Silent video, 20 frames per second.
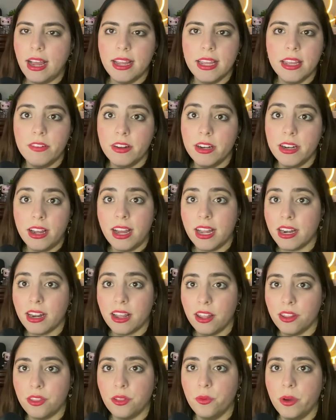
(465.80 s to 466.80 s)
even Anne
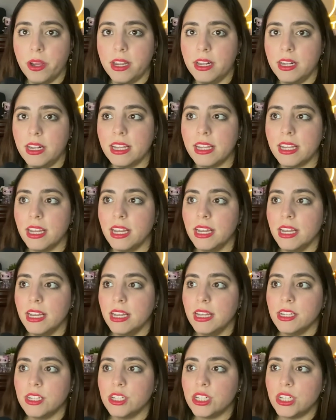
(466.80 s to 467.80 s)
Hathaway. Like,
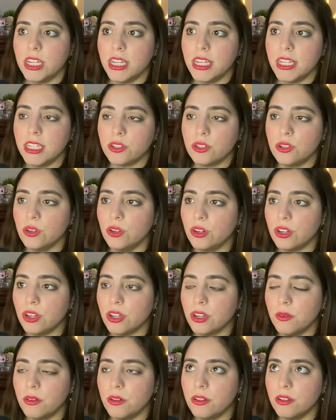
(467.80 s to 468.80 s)
she
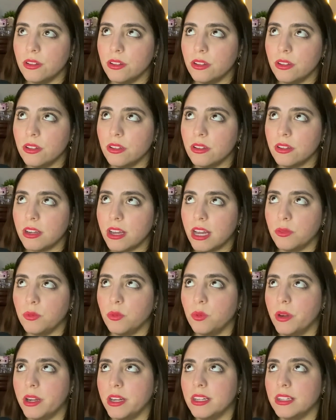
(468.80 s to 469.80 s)
took
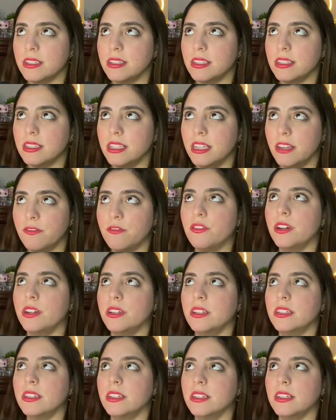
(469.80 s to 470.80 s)
Catwoman's
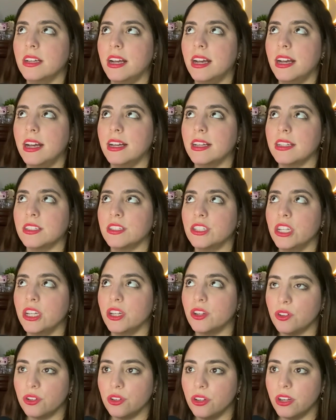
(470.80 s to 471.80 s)
different as
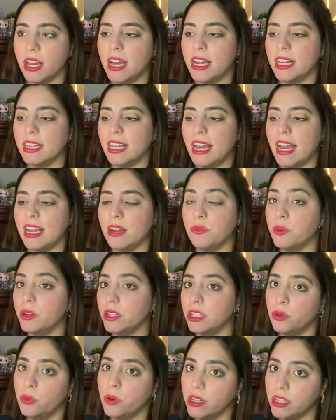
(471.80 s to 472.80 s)
she could, and I
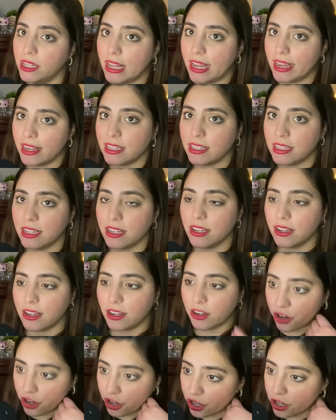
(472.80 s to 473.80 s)
really, really liked
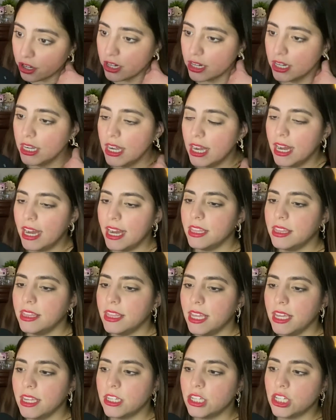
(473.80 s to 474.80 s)
her. I
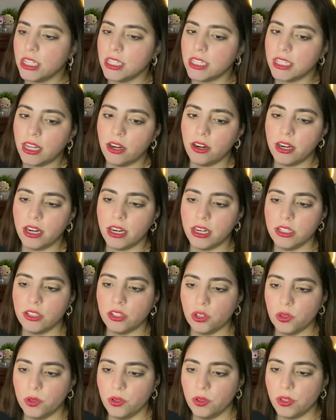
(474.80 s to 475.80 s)
think she said on an
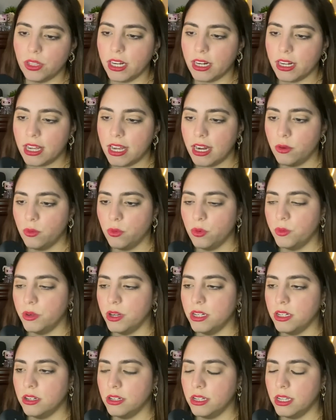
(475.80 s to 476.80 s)
interview that
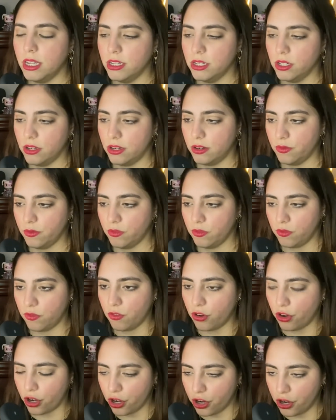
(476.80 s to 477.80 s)
Catwoman
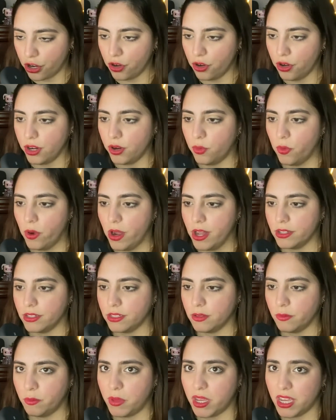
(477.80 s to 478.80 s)
for her
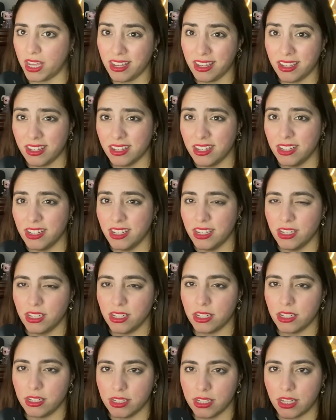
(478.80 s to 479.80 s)
was B,
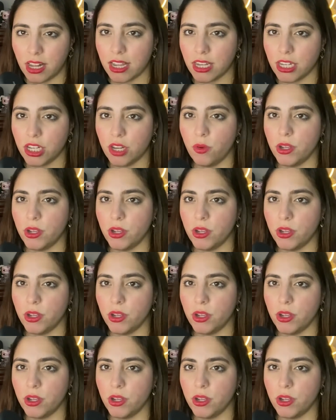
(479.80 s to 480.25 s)
like she